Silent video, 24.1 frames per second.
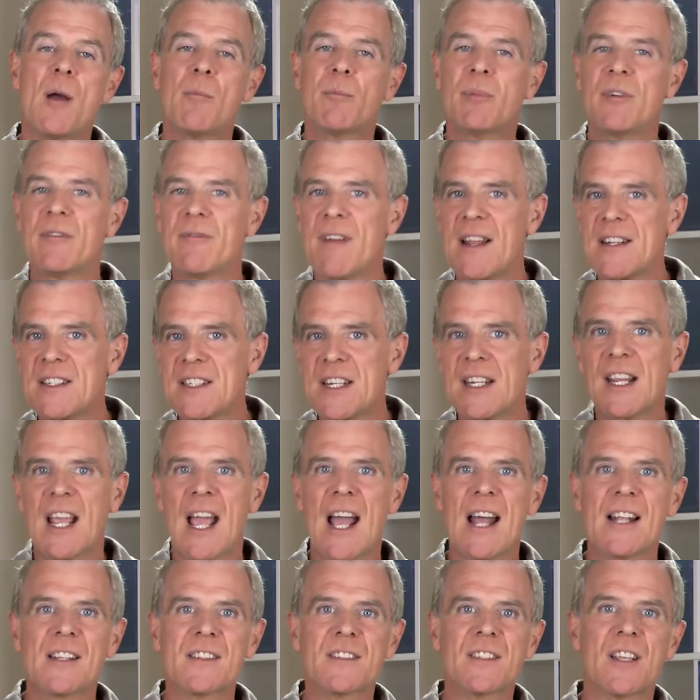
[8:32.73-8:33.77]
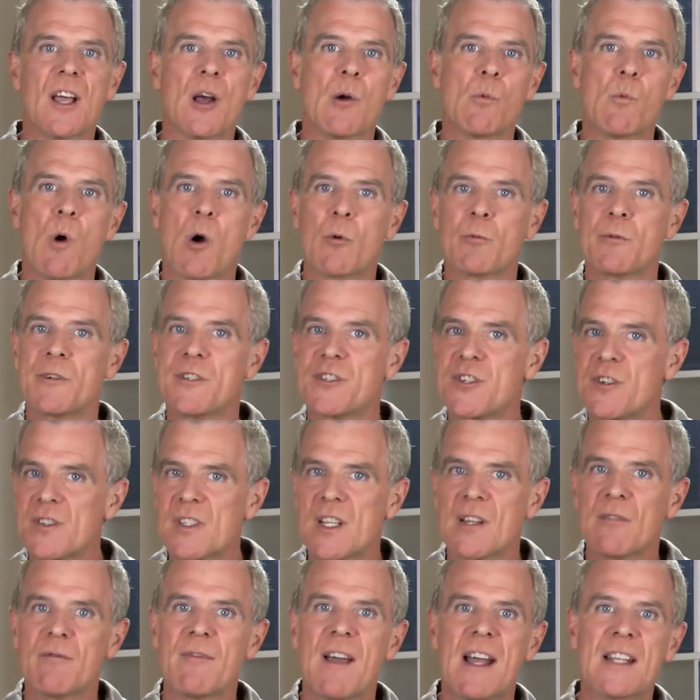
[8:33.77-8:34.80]
preventing cancer while
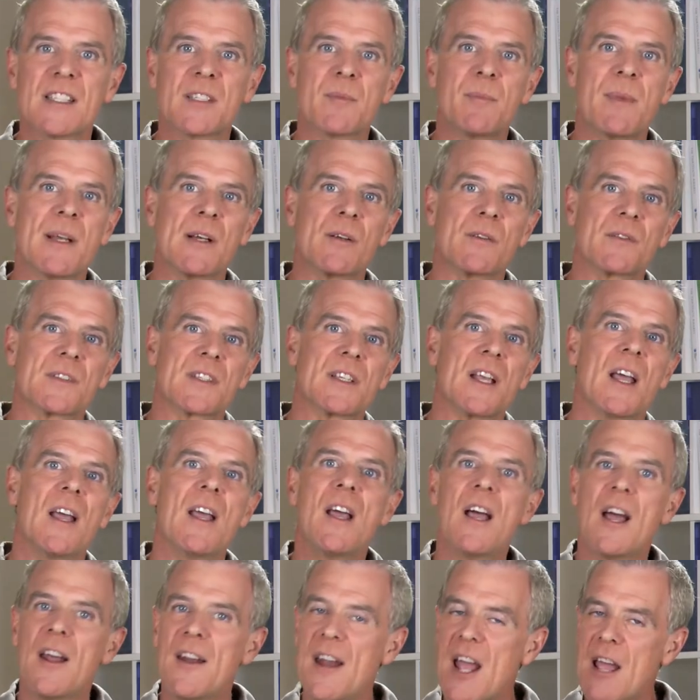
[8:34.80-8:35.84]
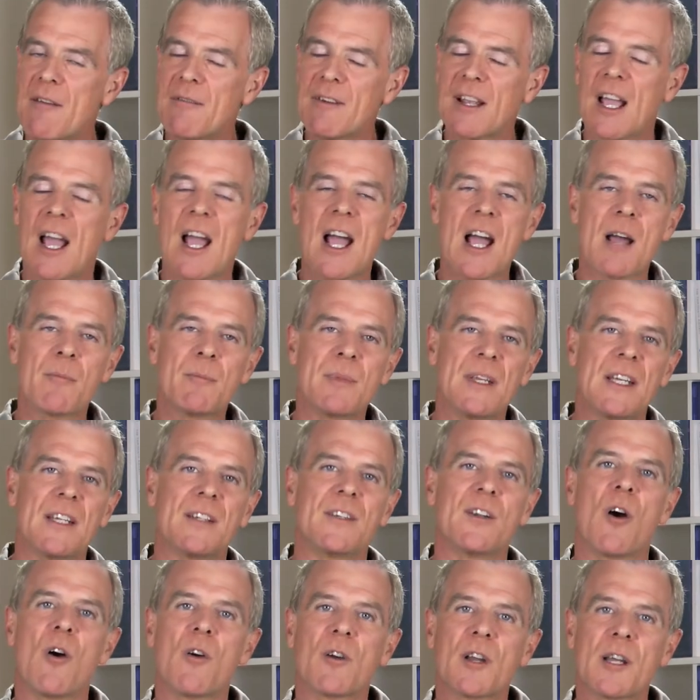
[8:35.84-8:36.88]
reducing vet bills and having a happier
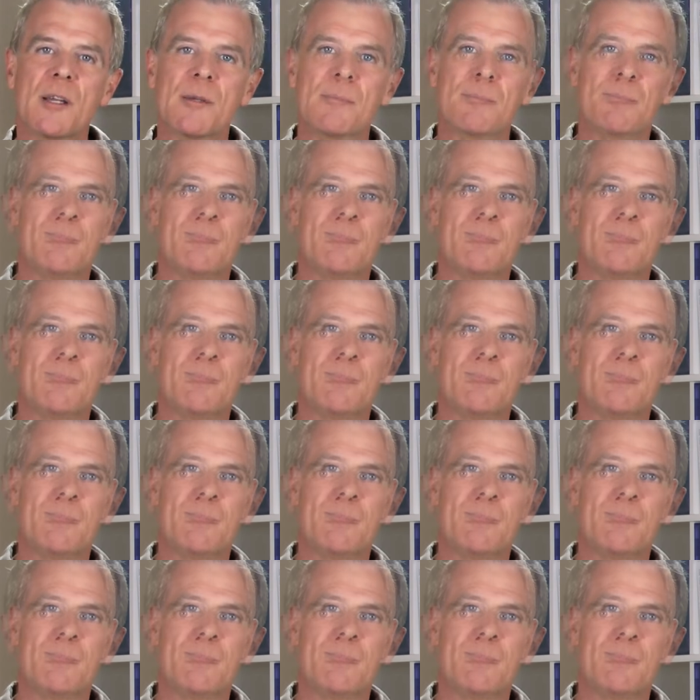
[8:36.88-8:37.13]
dog.